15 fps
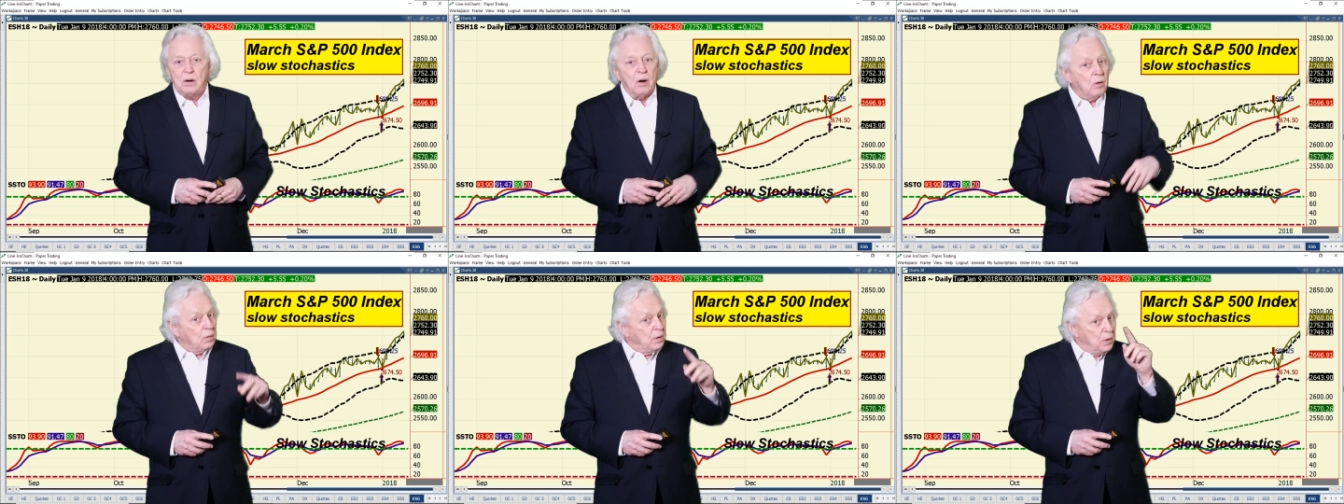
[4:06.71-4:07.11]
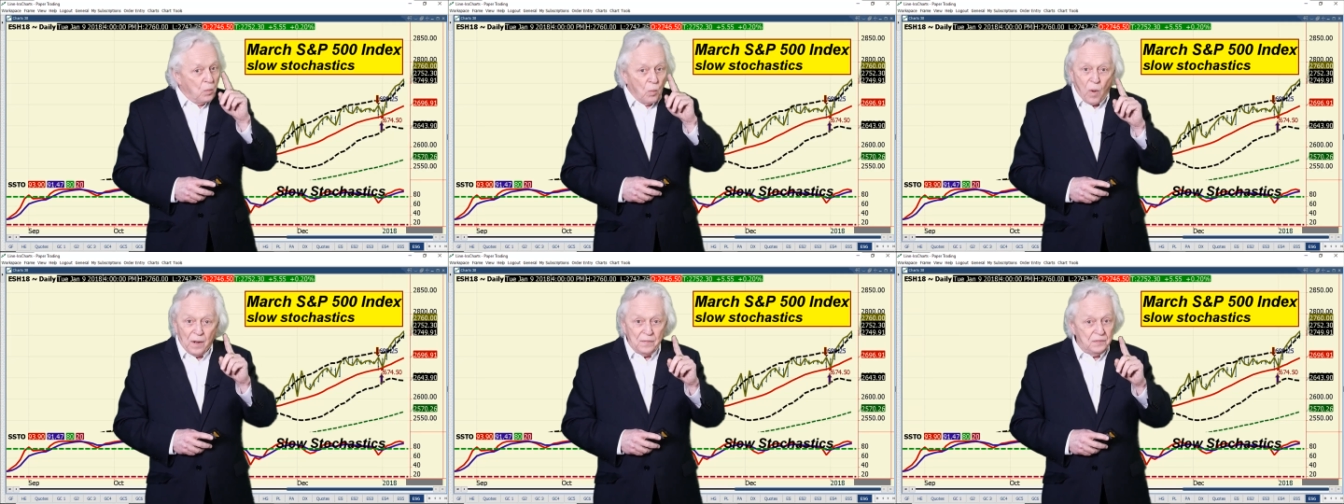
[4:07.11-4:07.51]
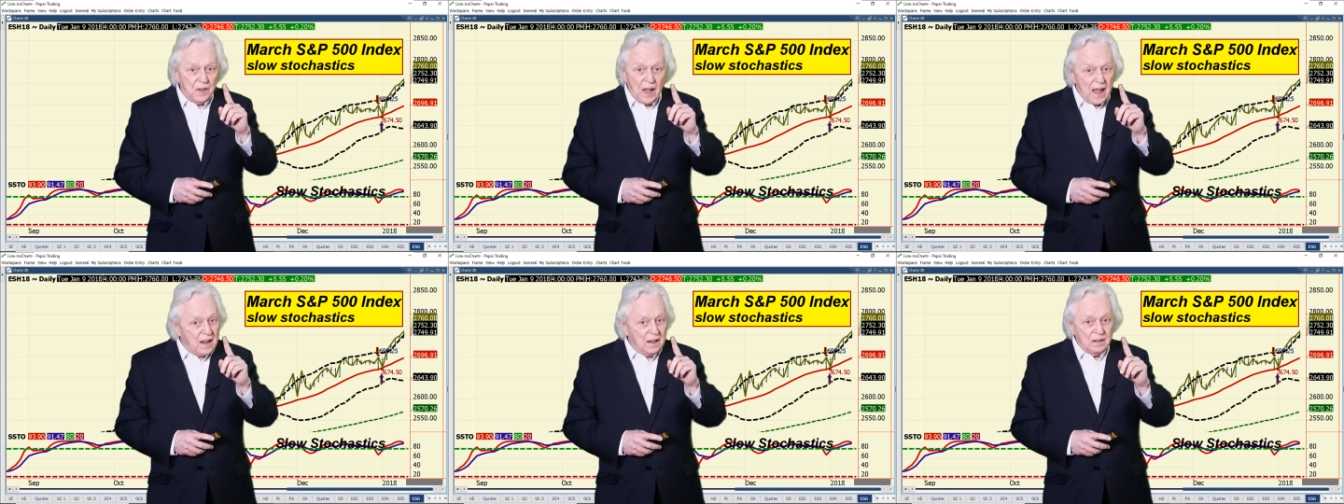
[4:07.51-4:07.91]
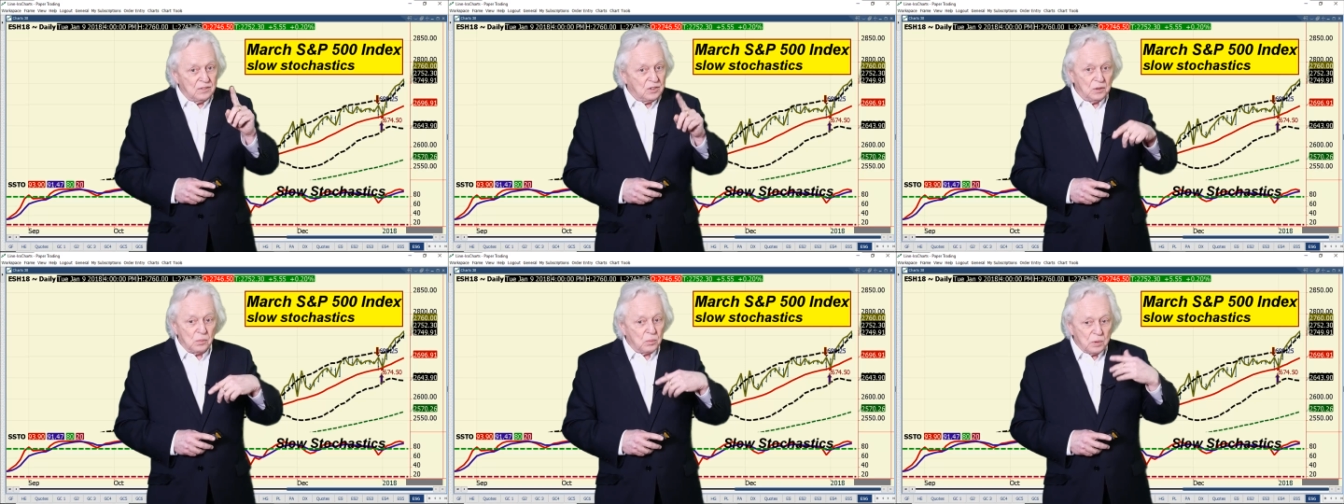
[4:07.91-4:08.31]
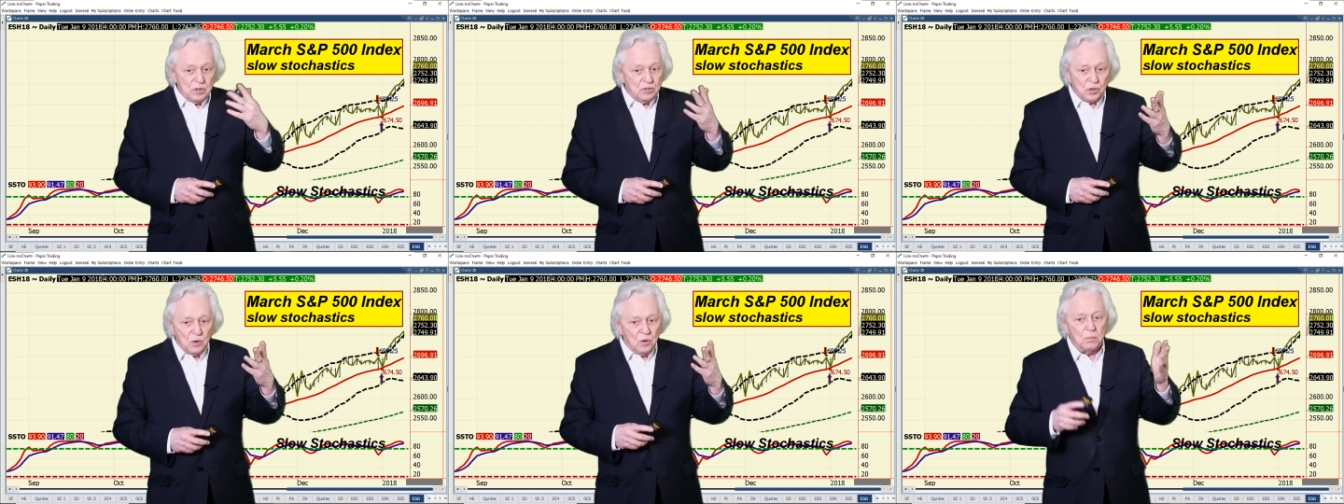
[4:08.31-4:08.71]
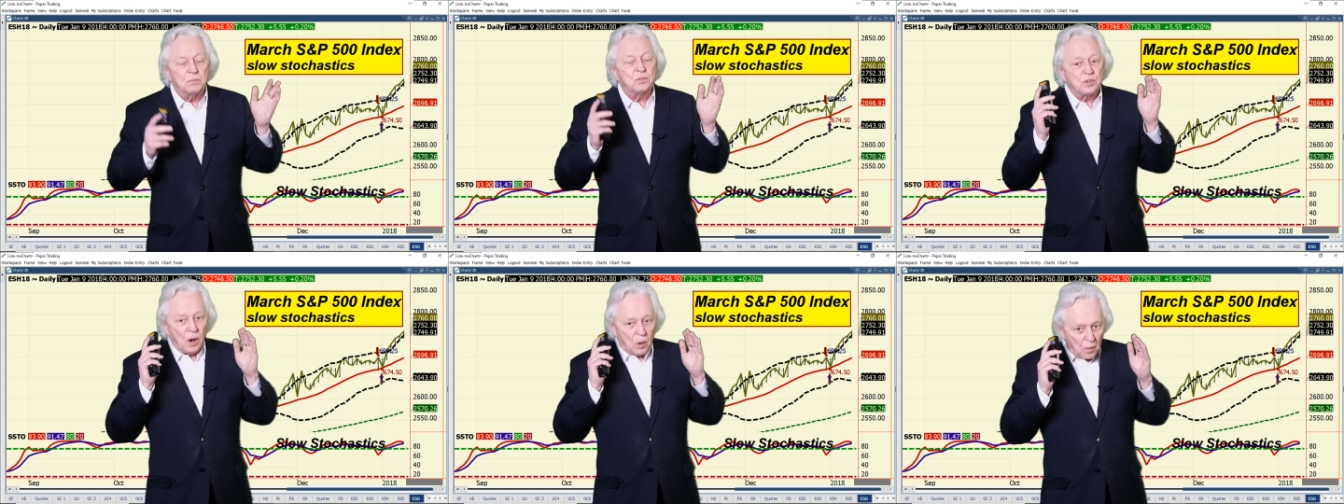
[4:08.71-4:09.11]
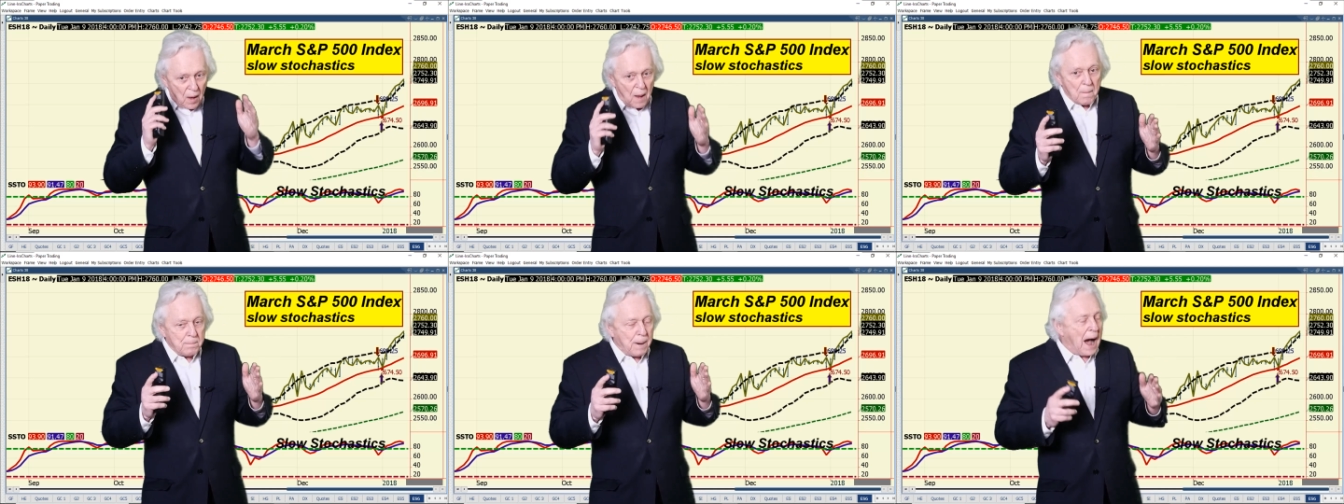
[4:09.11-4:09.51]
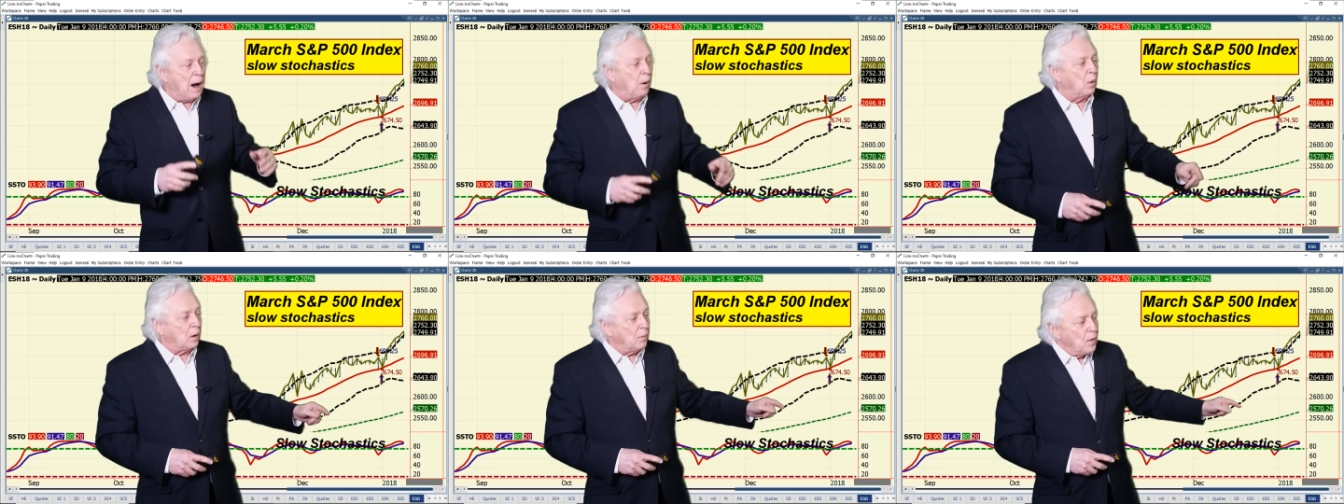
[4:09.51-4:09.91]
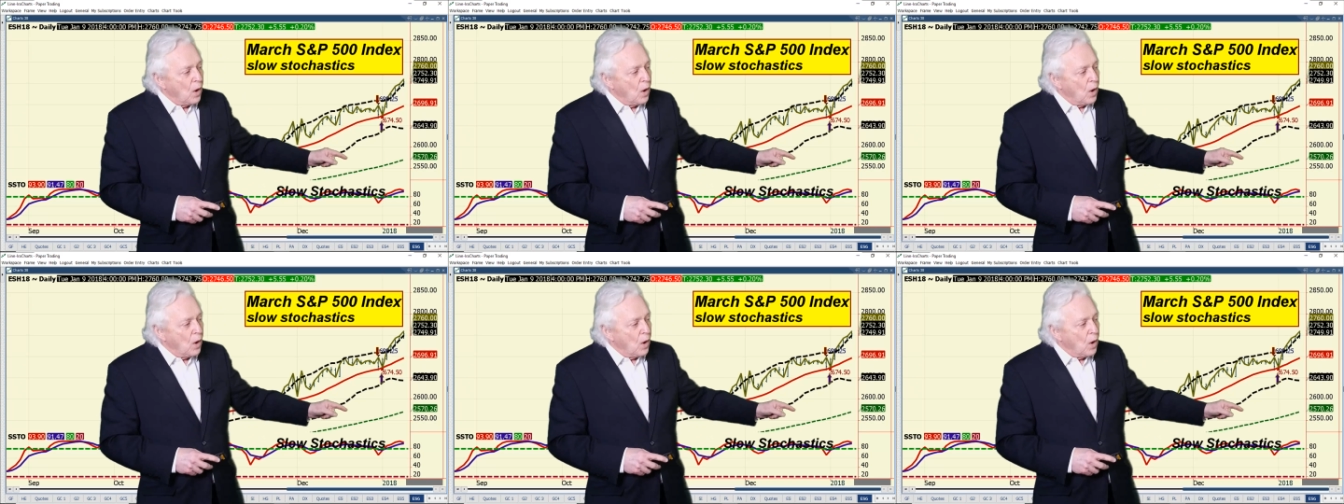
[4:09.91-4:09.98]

only one day to resume. So, power.